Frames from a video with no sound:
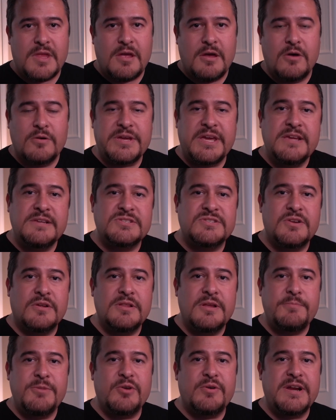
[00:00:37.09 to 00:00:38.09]
Okay, so
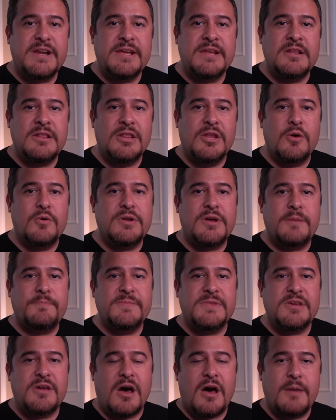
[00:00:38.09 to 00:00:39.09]
let me go ahead and load up
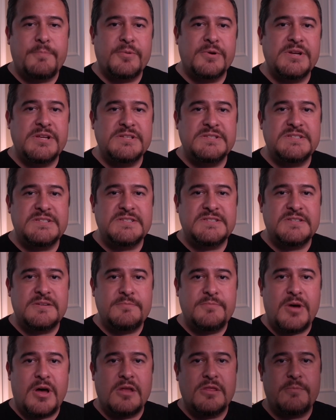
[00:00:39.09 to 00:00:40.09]
the operating
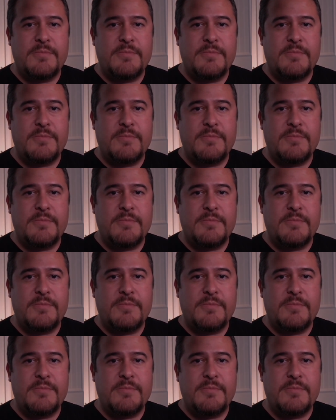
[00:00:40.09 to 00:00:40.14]
system on the